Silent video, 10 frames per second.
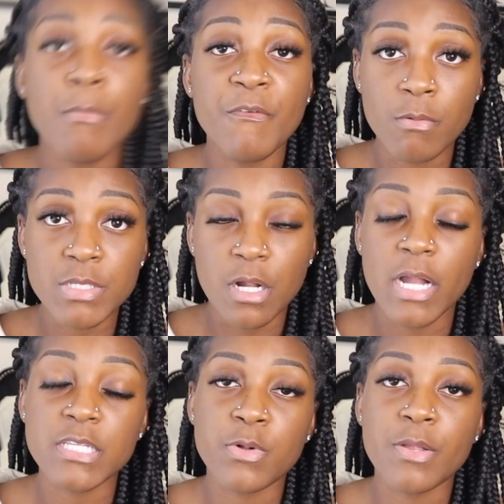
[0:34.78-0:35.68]
Before we start,
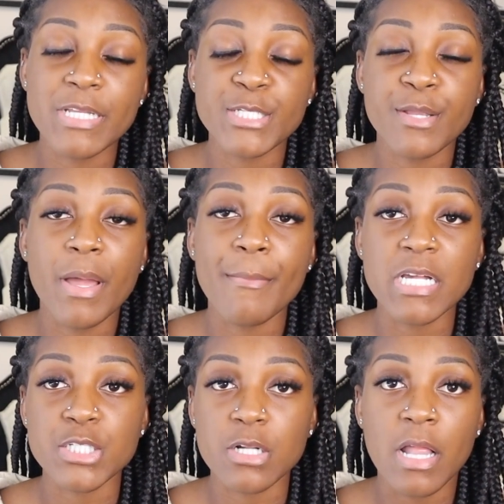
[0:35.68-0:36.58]
I do want to mention that my
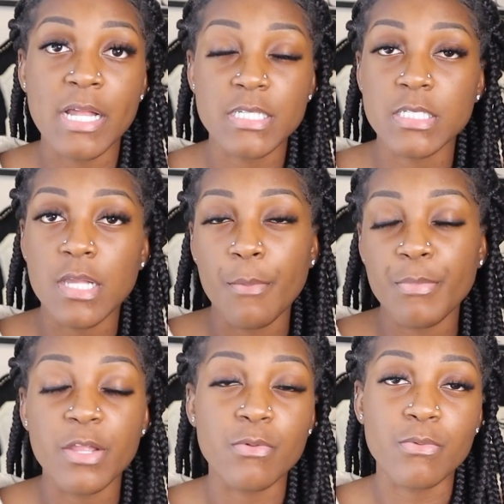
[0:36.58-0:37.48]
masterclass is up
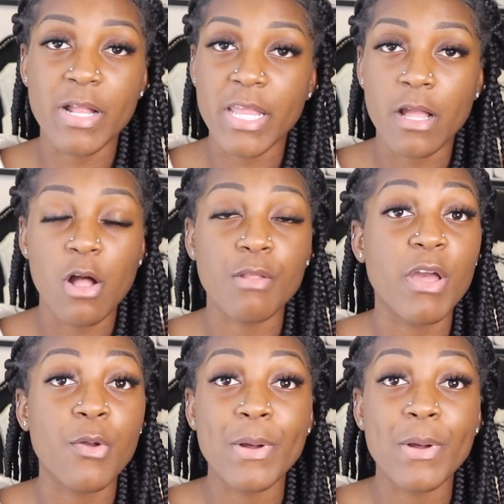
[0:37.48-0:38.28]
and running on my